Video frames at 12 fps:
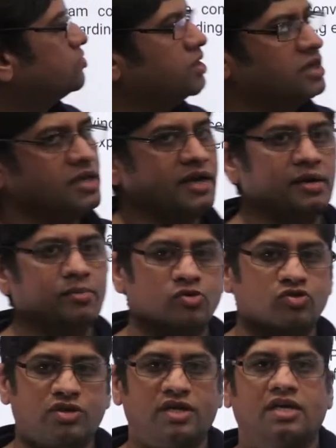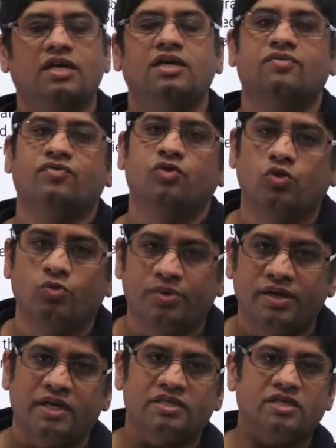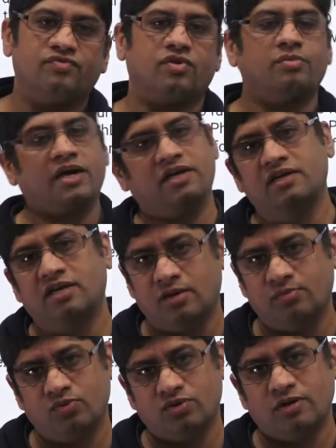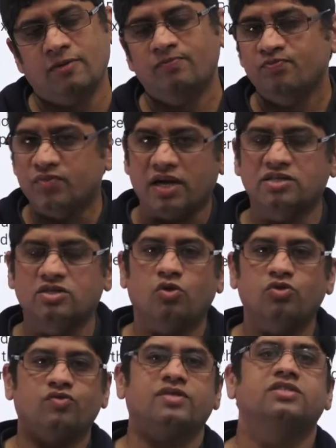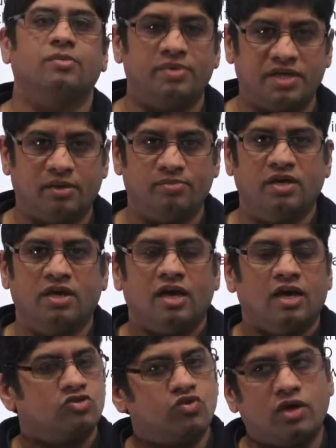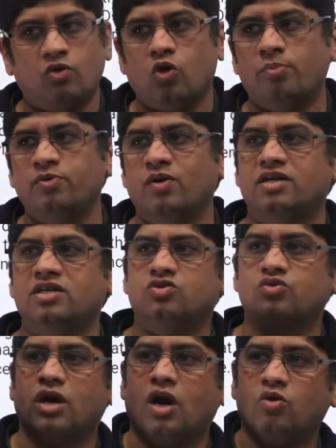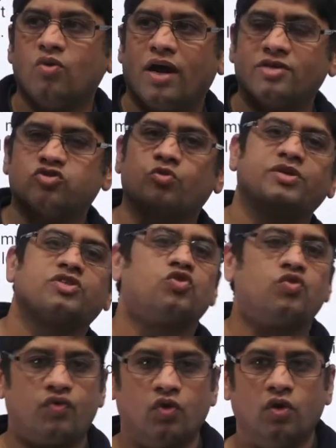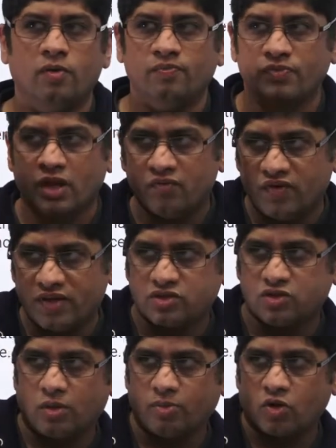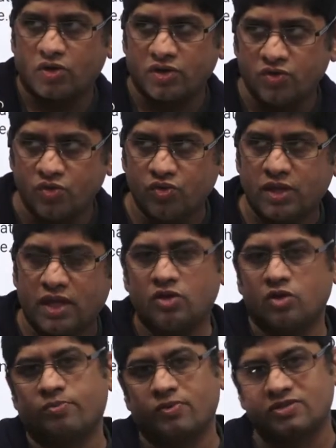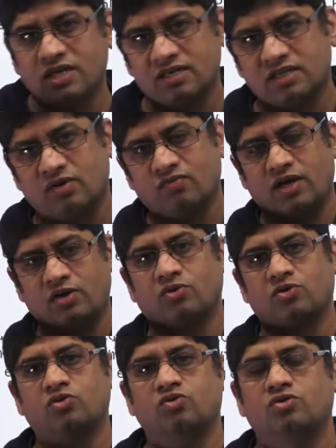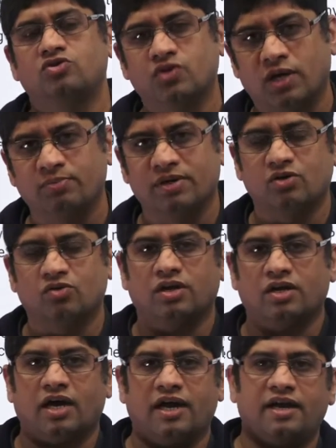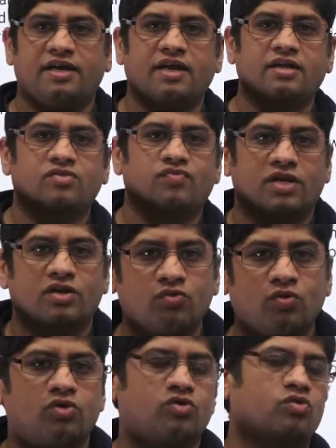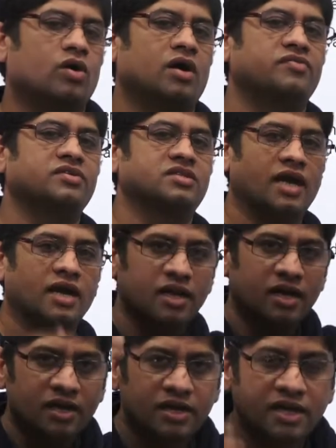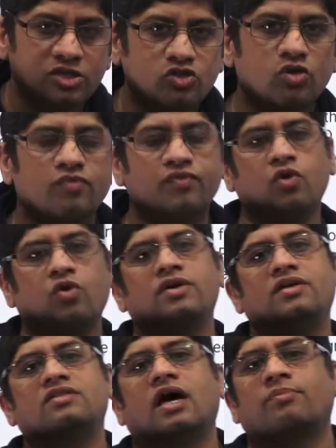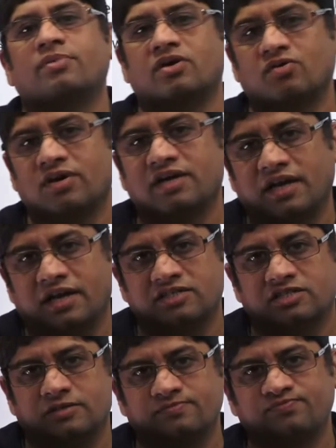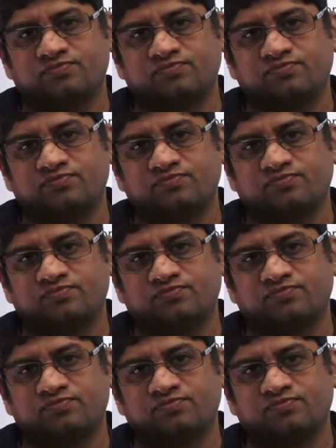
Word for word: will be a great opportunity if you do PhD from IIT Kanpur that is how you will sum it up. So I hope you understood how SOP should flow first about you then your project then why you want to join particular IIT and what you want to do after that it should flow in that particular direction.